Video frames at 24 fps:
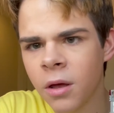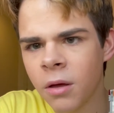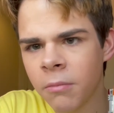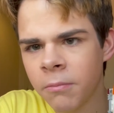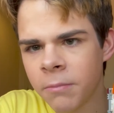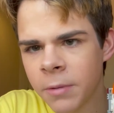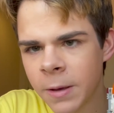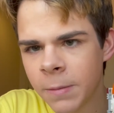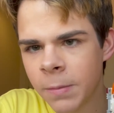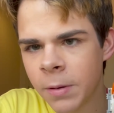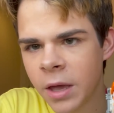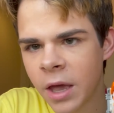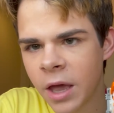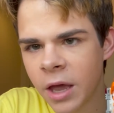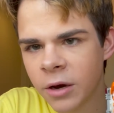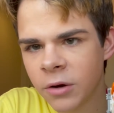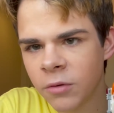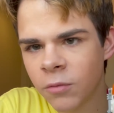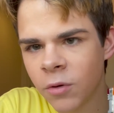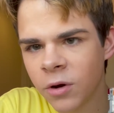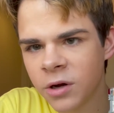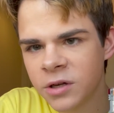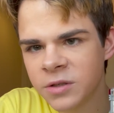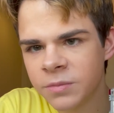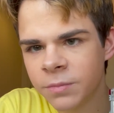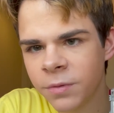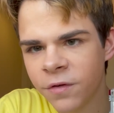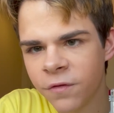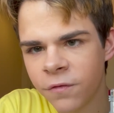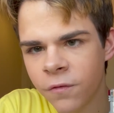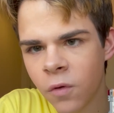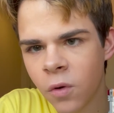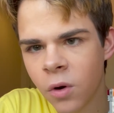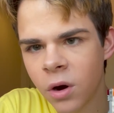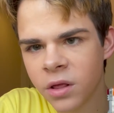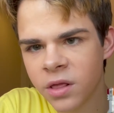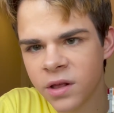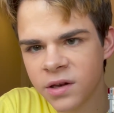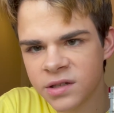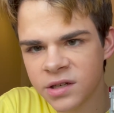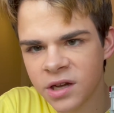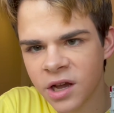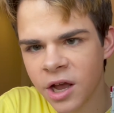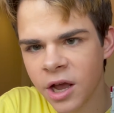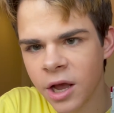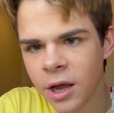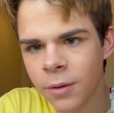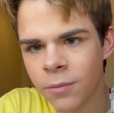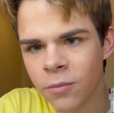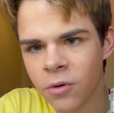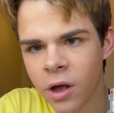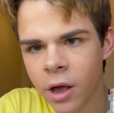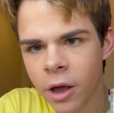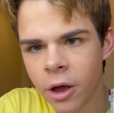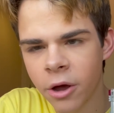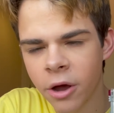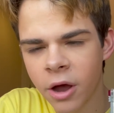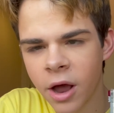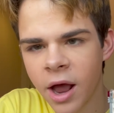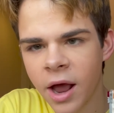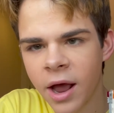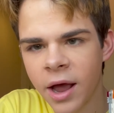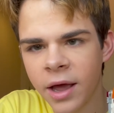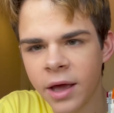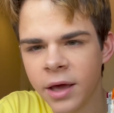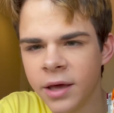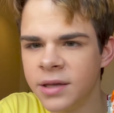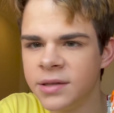BB-8 was before the time where I